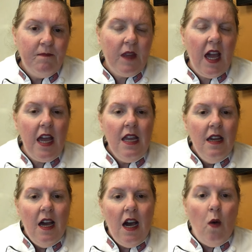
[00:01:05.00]
Okay,
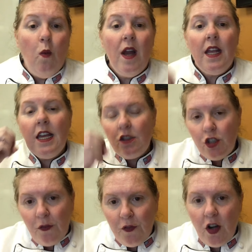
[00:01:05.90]
what
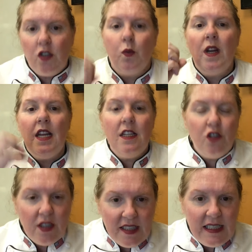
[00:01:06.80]
hits you first? What
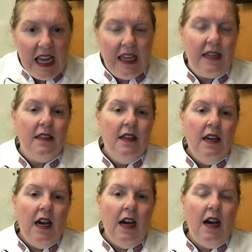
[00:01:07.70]
hits you second?
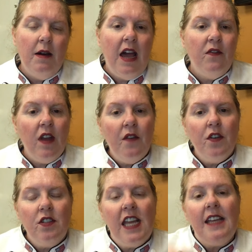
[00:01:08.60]
Have you
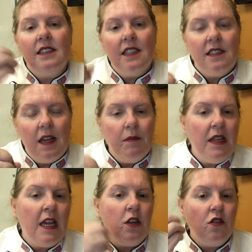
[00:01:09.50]
ever tasted
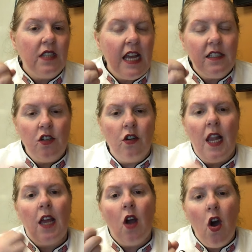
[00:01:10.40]
something that you taste and you're
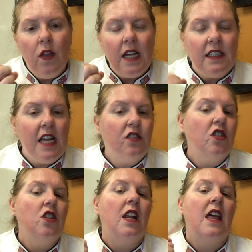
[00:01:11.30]
like, oh, that tastes
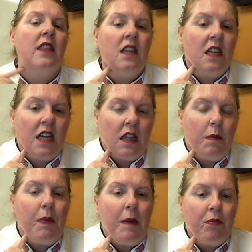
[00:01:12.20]
good, and then you get
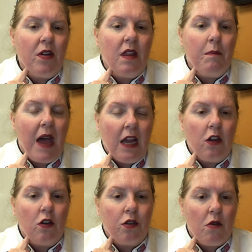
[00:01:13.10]
the pepper in the back
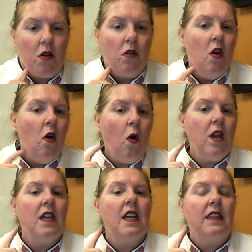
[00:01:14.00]
of your throat, or
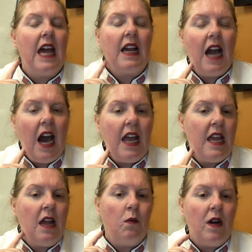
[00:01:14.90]
you get that
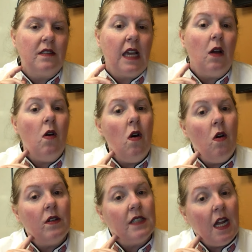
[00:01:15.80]
cayenne where it's like,
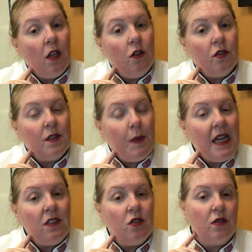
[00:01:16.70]
oh, it's got a little
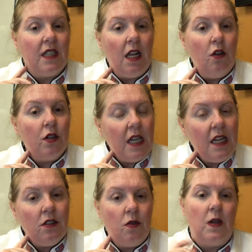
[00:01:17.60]
spice to it, it's got a little
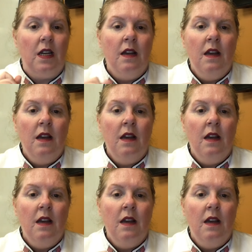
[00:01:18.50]
kick to it,